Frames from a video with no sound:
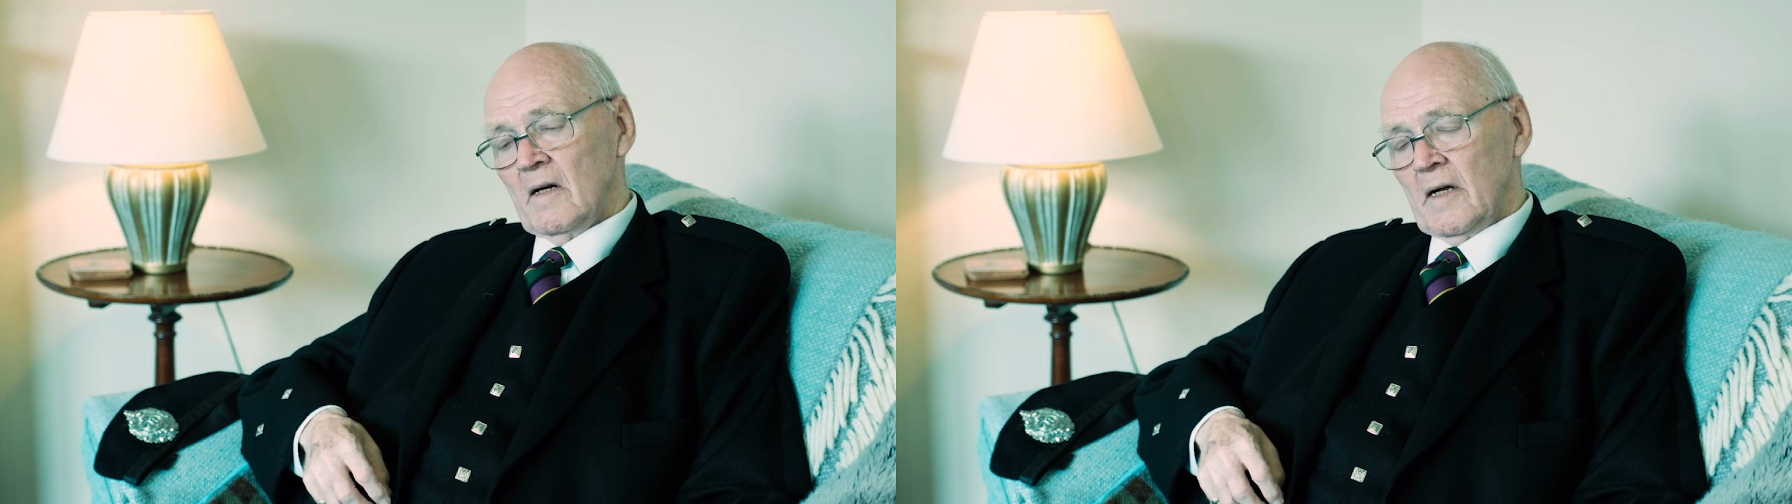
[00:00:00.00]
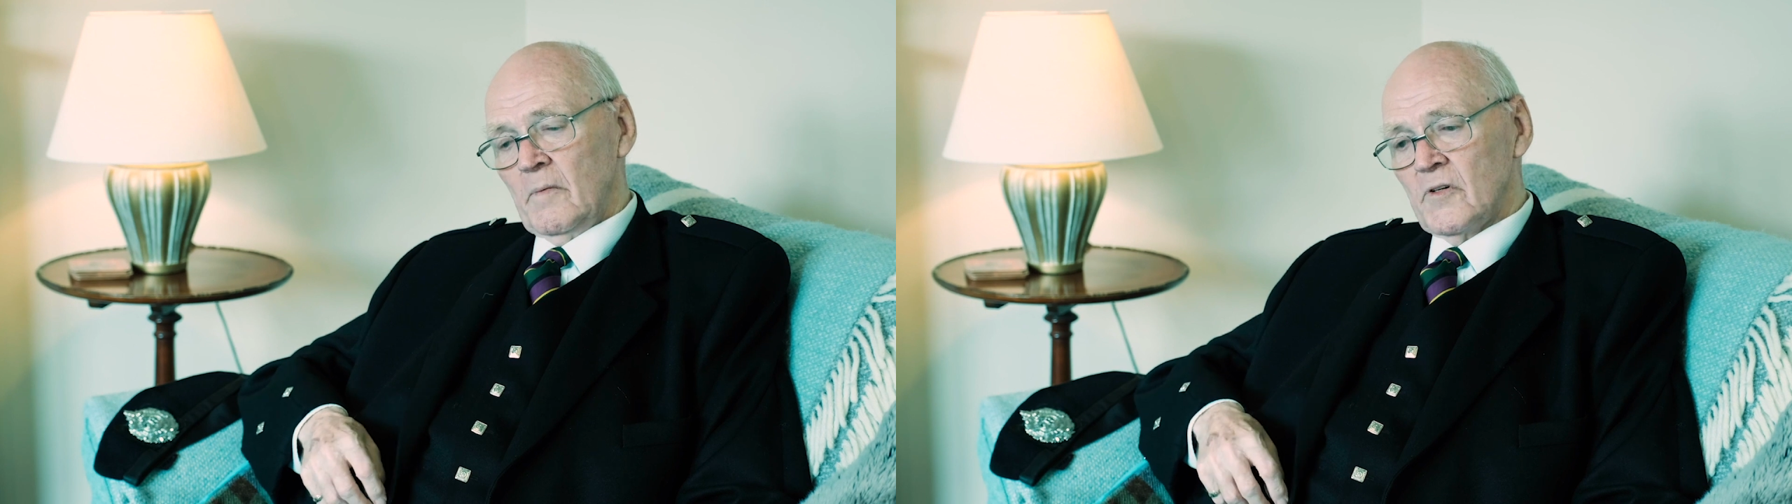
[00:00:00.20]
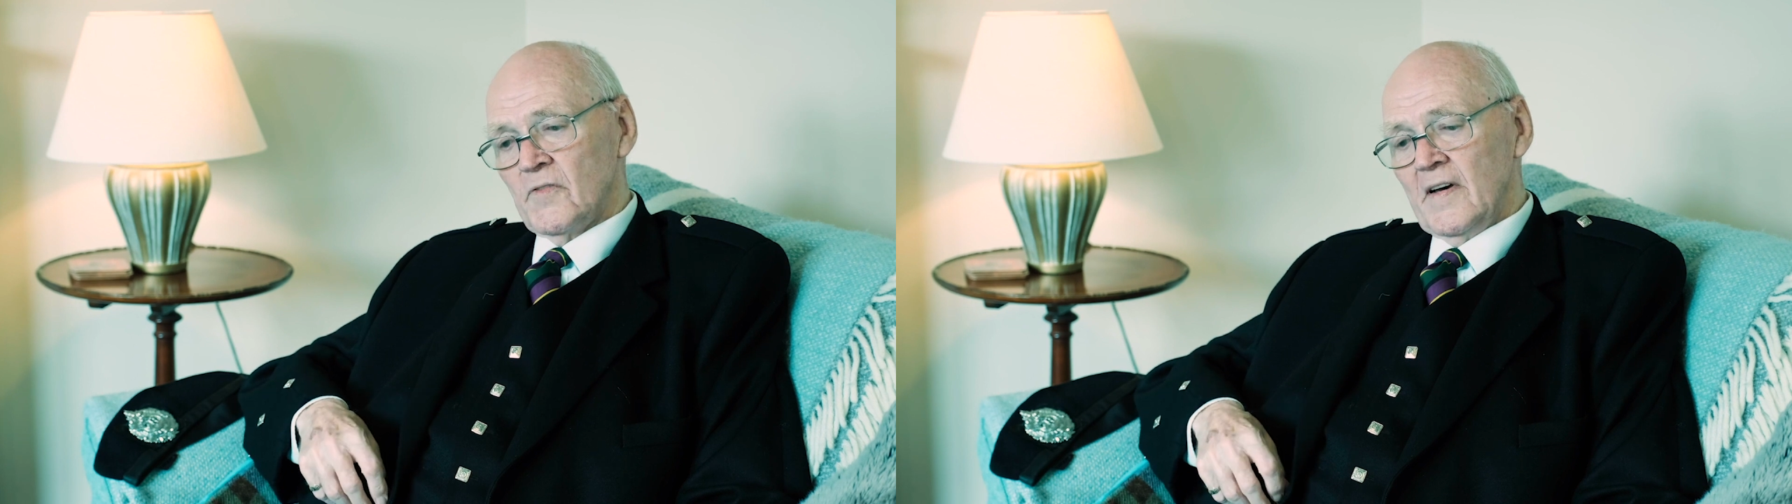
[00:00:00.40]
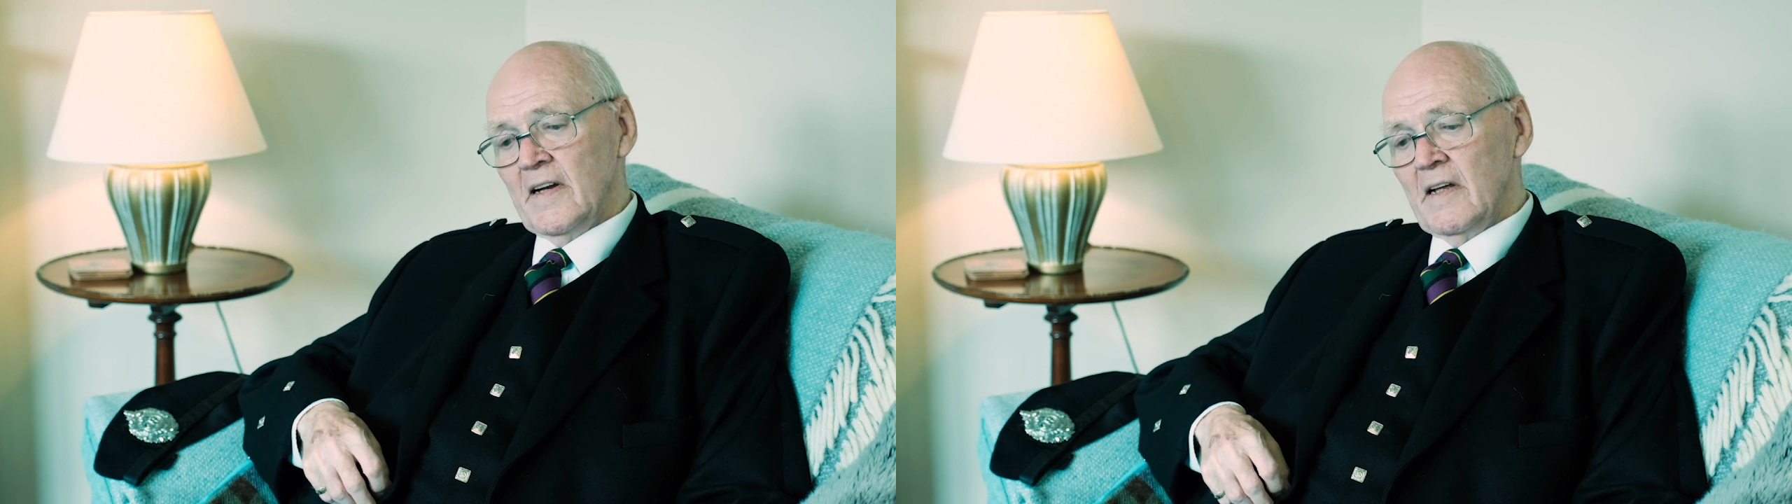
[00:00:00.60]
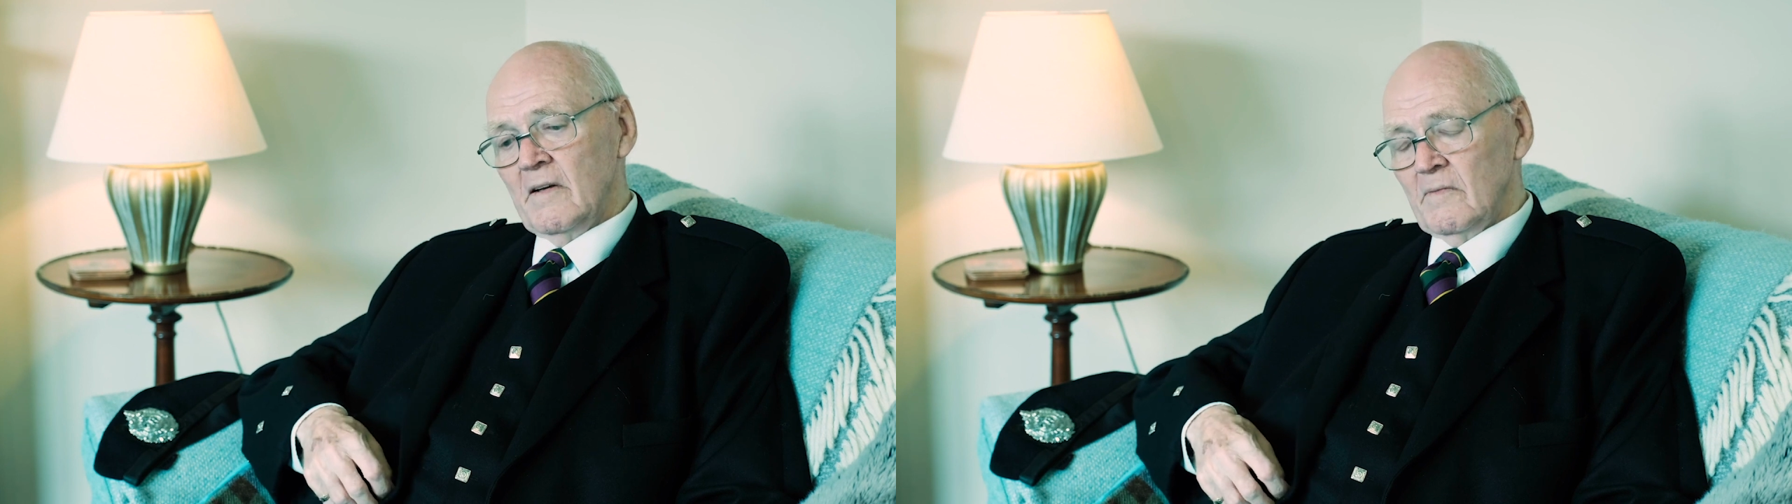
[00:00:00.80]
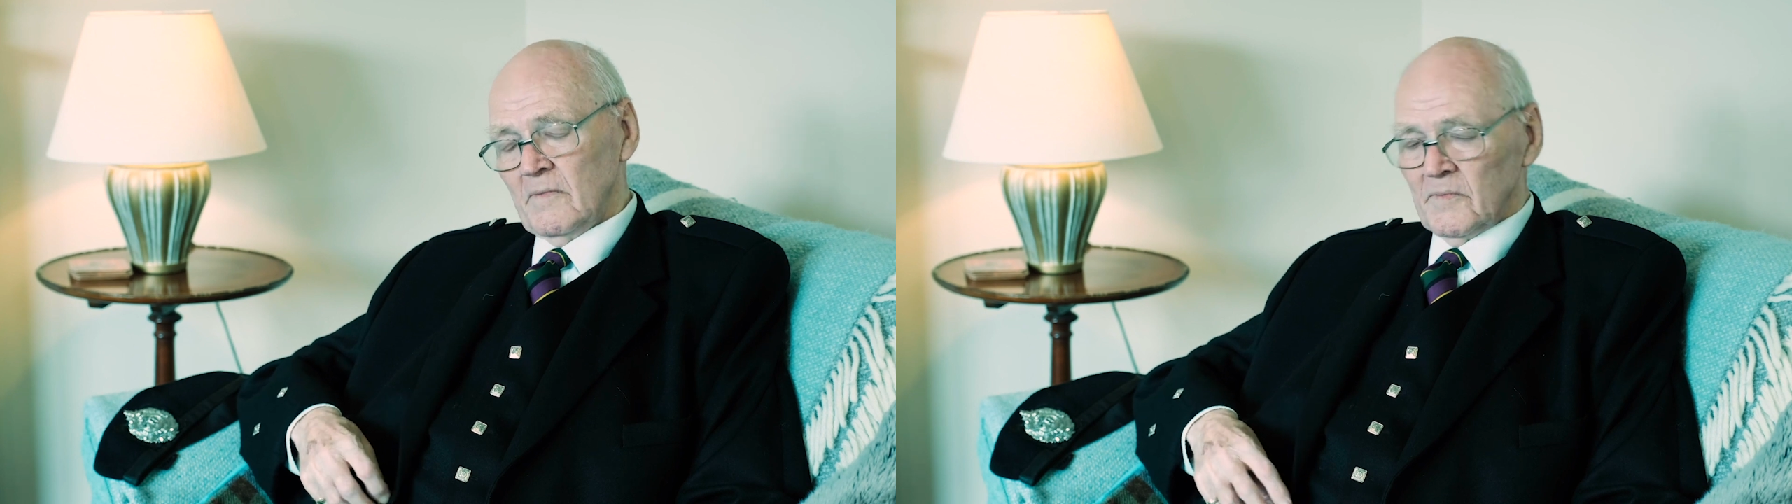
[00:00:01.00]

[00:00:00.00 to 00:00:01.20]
very